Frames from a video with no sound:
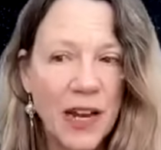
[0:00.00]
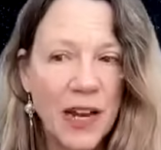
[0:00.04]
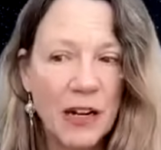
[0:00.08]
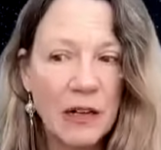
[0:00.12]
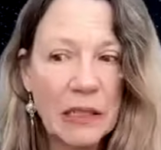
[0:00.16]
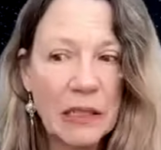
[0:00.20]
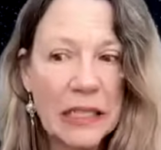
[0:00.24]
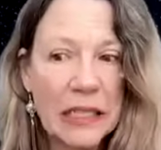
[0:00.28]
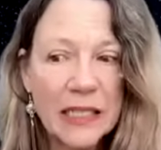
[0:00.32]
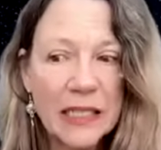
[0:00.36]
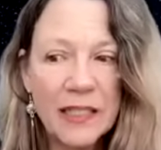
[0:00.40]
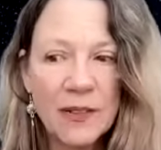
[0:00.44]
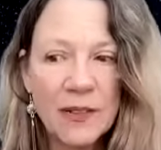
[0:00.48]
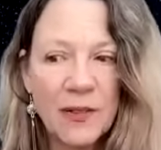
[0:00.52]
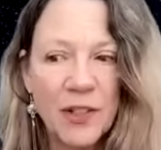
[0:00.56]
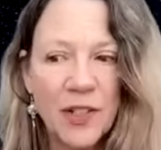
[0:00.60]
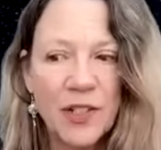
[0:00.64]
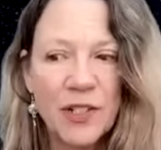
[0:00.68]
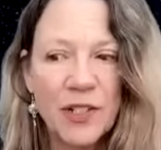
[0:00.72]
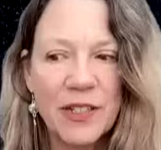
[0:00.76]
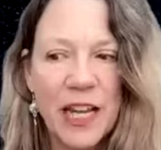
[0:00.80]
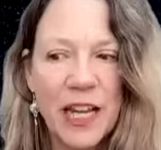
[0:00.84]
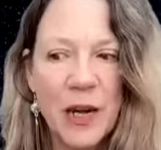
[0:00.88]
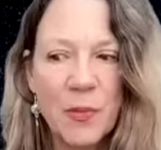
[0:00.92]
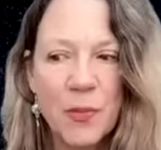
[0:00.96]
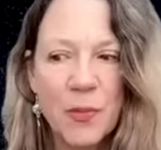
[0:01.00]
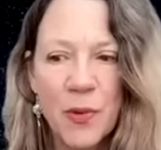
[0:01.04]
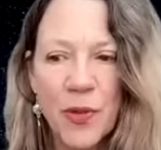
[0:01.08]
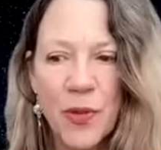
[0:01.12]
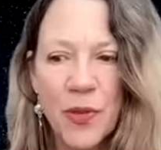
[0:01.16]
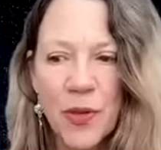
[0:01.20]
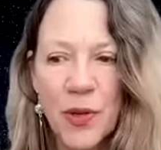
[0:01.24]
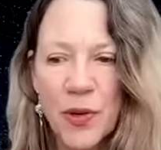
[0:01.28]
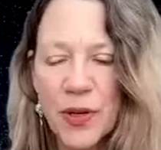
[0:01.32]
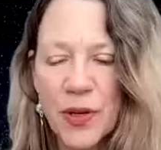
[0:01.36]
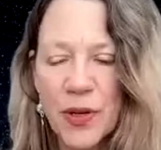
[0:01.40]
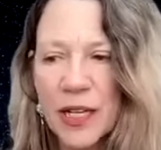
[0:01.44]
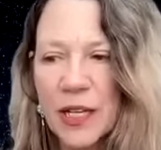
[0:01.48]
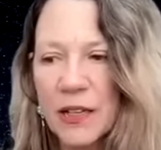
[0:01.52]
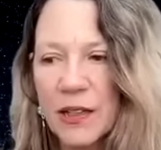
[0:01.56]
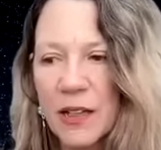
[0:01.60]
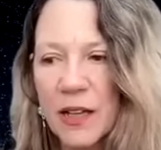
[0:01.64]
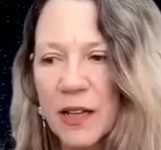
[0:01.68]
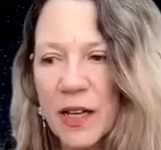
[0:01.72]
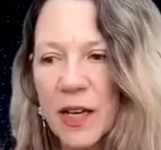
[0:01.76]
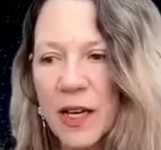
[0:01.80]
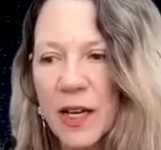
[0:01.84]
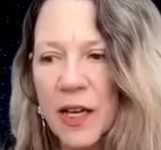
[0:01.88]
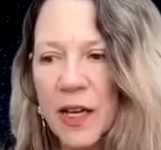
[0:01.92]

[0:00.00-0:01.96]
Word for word: Aries, which is April thirtieth.